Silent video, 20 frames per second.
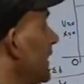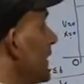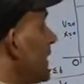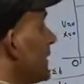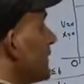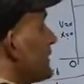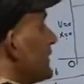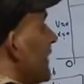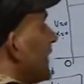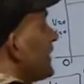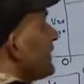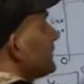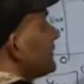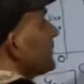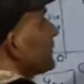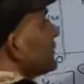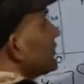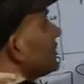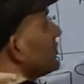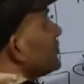
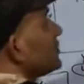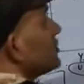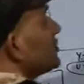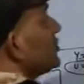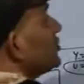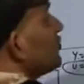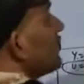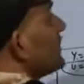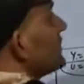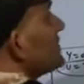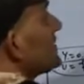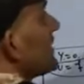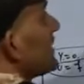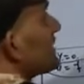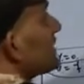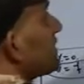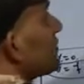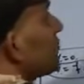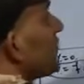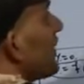Then 0 is less
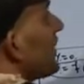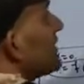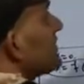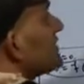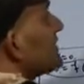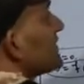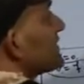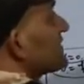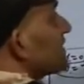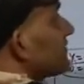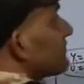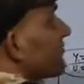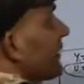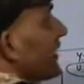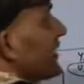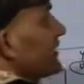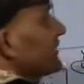than y is less than pi.